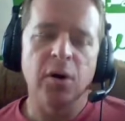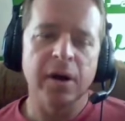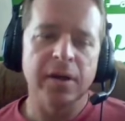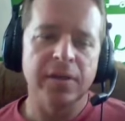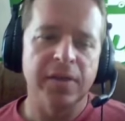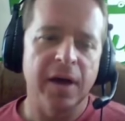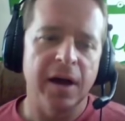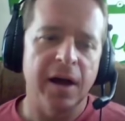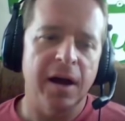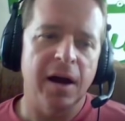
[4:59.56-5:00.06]
So
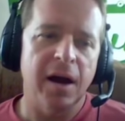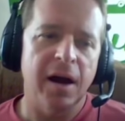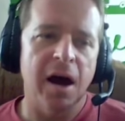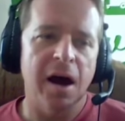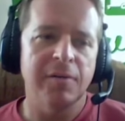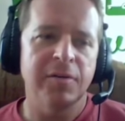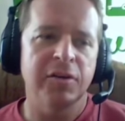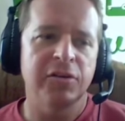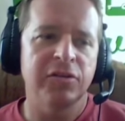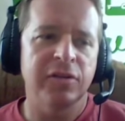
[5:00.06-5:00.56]

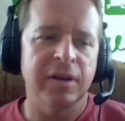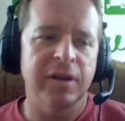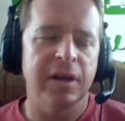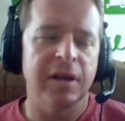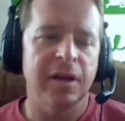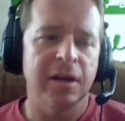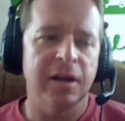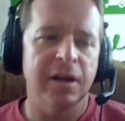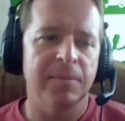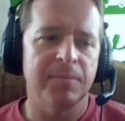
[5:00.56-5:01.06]

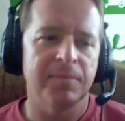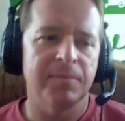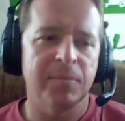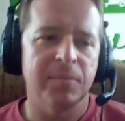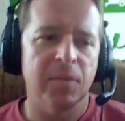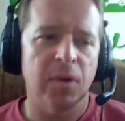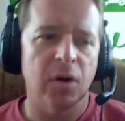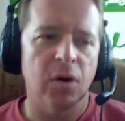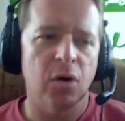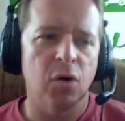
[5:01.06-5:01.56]
obviously
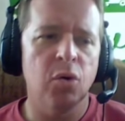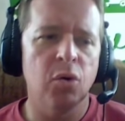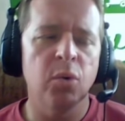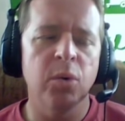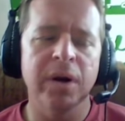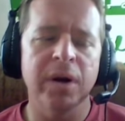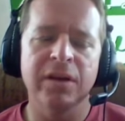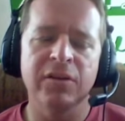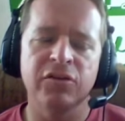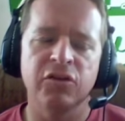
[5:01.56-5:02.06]

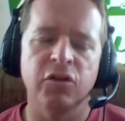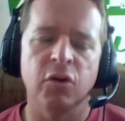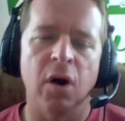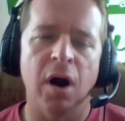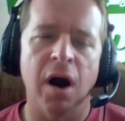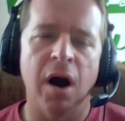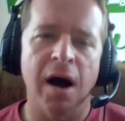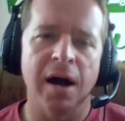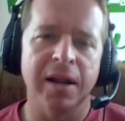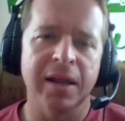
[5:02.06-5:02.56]
who is
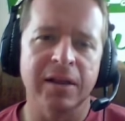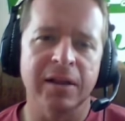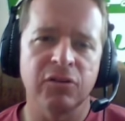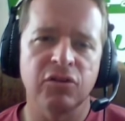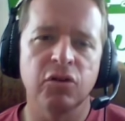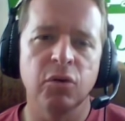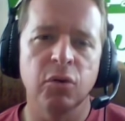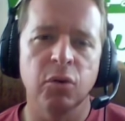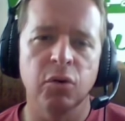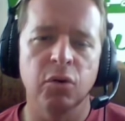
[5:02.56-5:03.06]
your
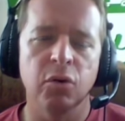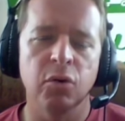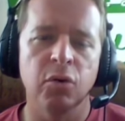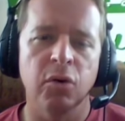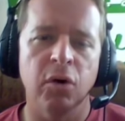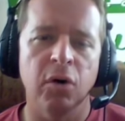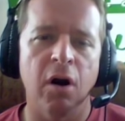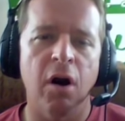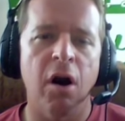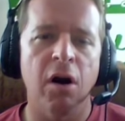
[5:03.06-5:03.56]
audience?
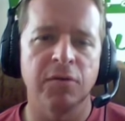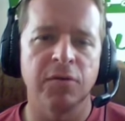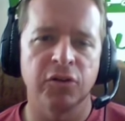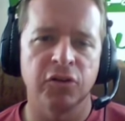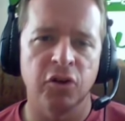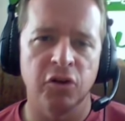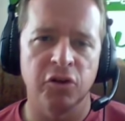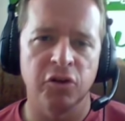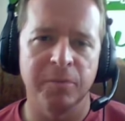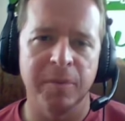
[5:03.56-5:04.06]
Who are
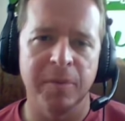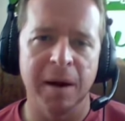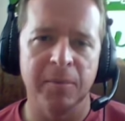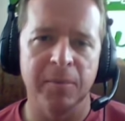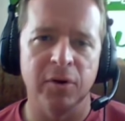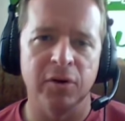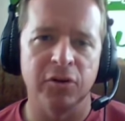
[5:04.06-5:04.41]
Harvest Host